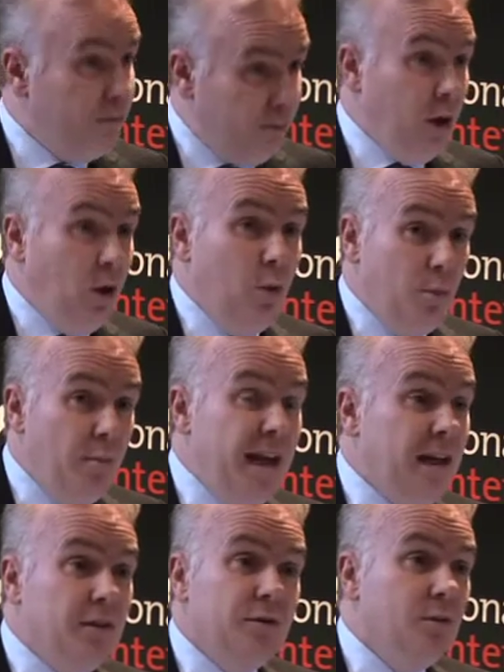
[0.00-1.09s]
you know,
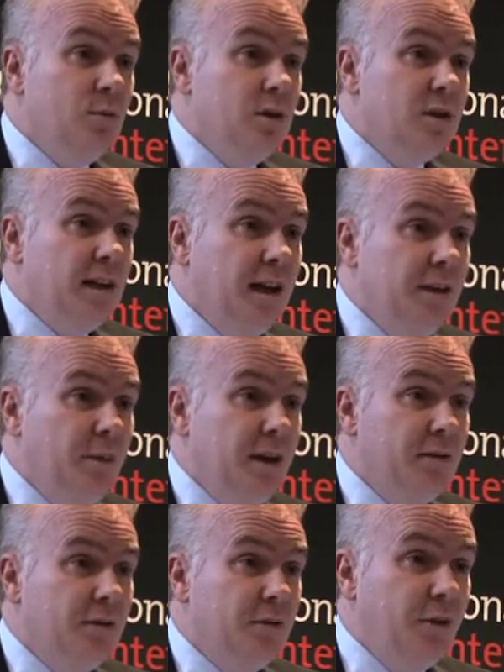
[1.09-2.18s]
many of them will stand to
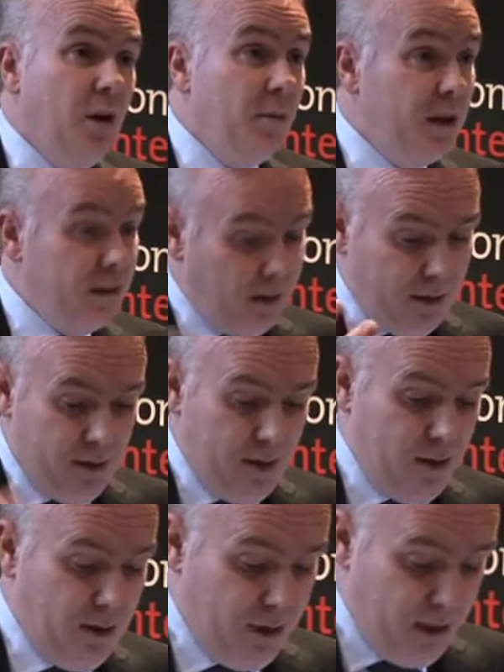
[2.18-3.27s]
benefit from, and I think
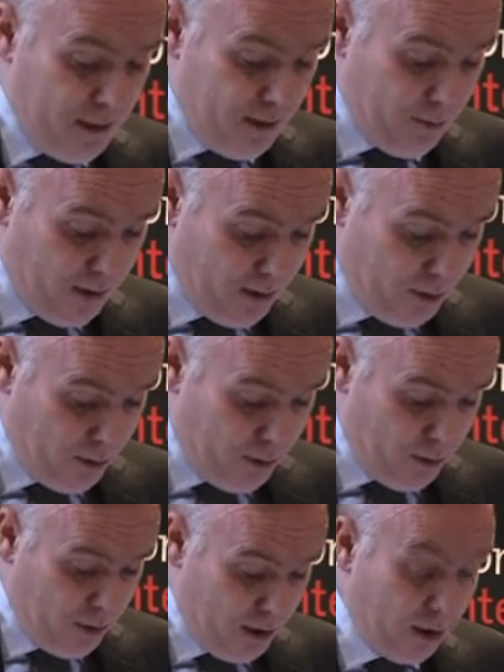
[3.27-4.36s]
it's a great testament that
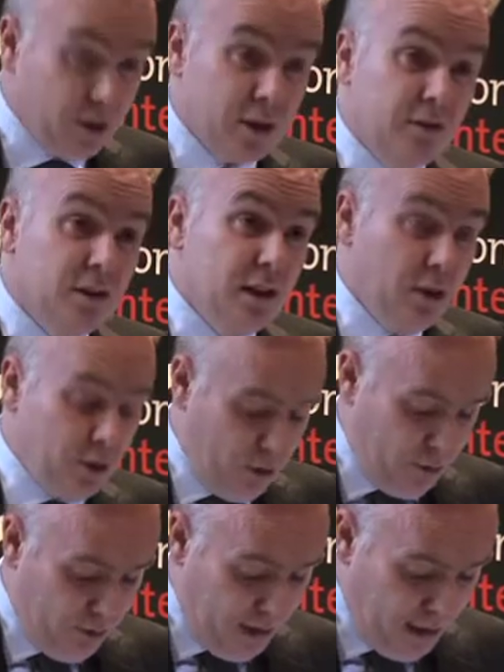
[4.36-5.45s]
you're here, because obviously you're
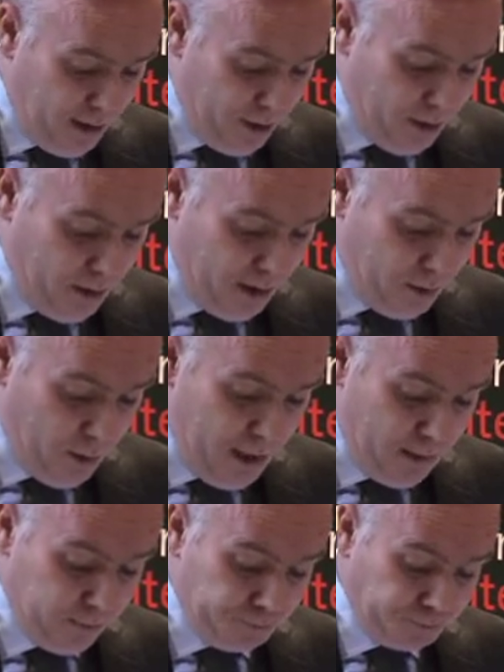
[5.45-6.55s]
thinking about that as well.